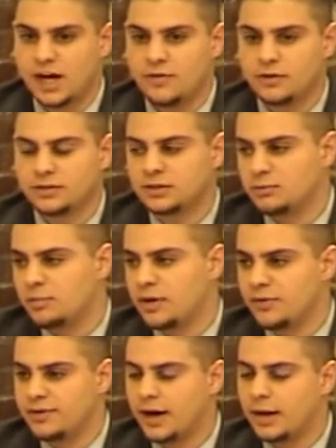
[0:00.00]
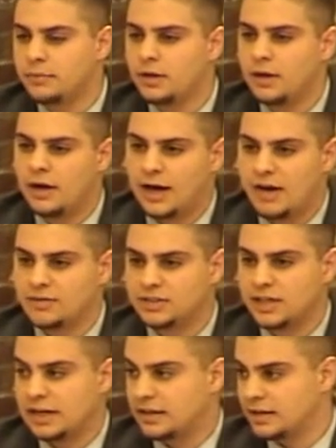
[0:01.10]
So we have to have them ready
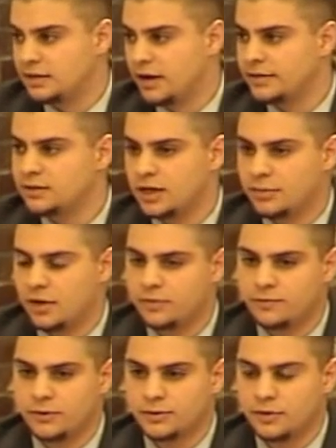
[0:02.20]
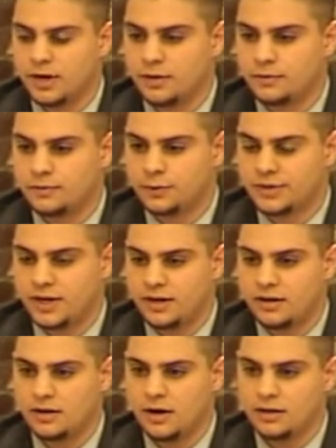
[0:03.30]
to go into the workforce when they graduate. And at
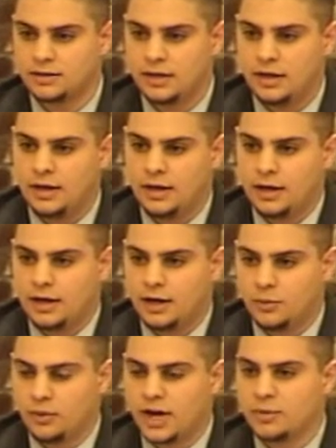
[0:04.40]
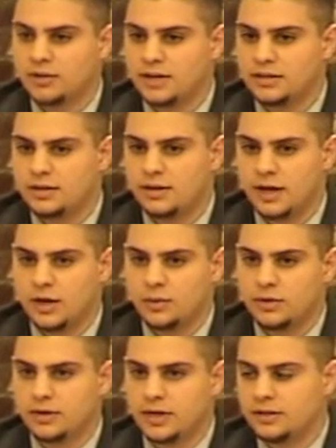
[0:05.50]
this time, I don't believe that they are ready.
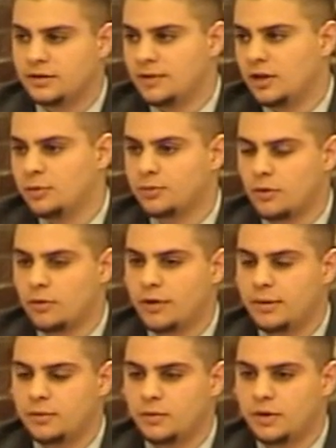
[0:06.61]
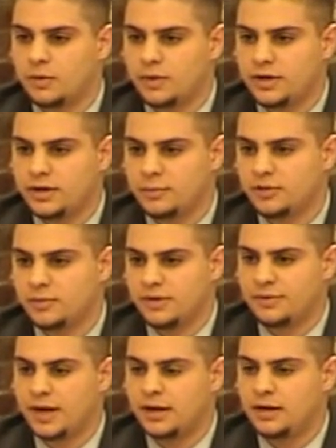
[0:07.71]
Like I said before,
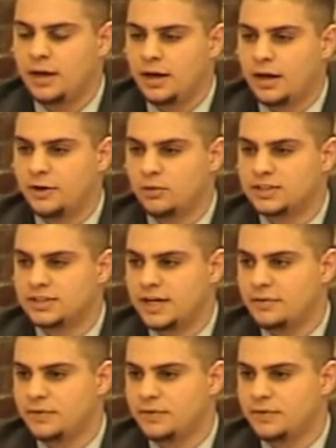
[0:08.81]
technology is key.